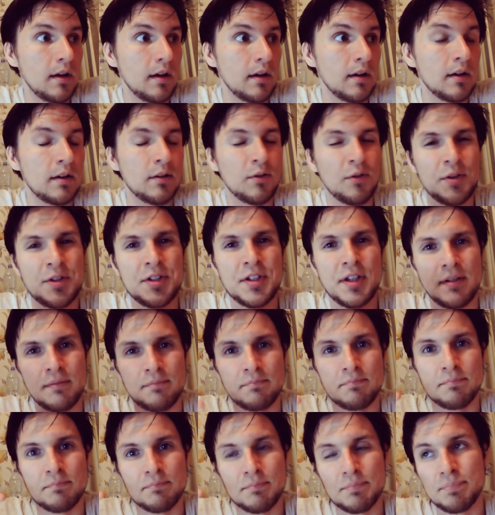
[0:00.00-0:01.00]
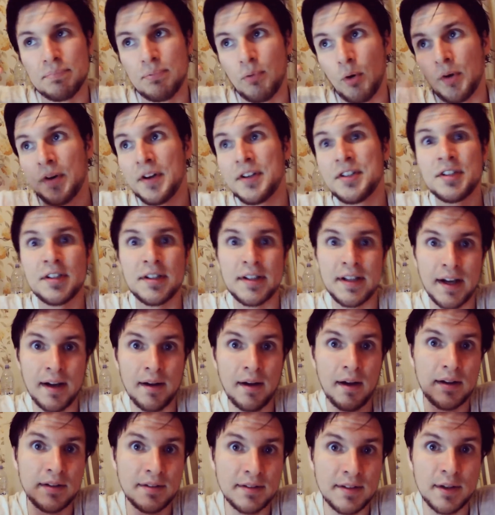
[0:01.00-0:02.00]
Originally
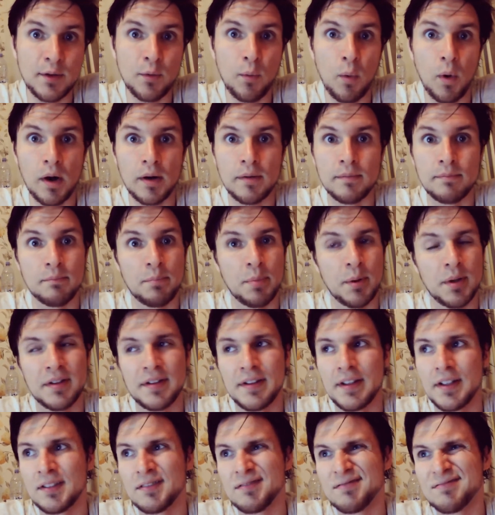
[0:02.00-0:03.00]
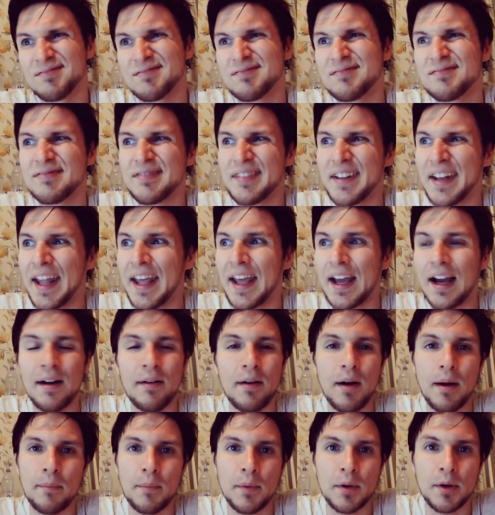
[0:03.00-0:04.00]
I did one, but then
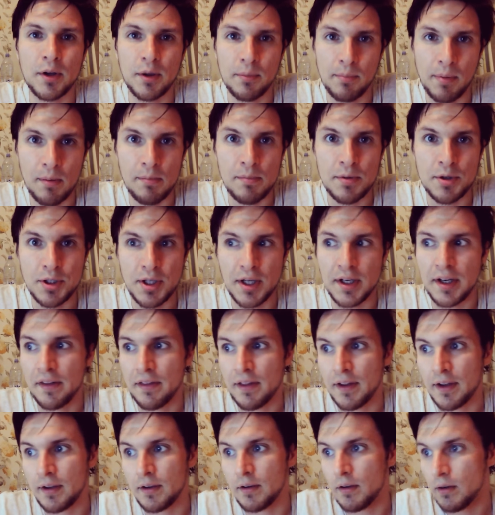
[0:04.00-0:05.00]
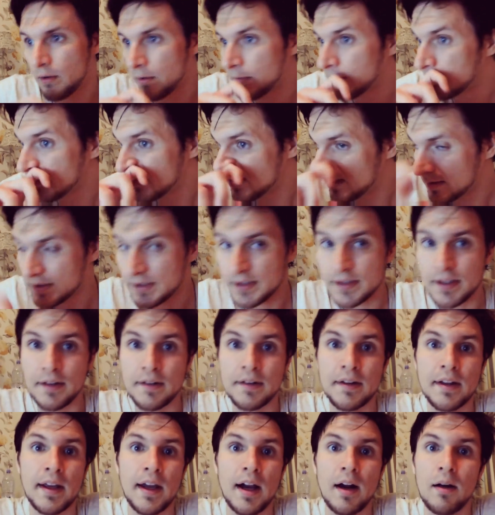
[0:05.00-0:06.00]
I'm not gonna publish anything on Sunday.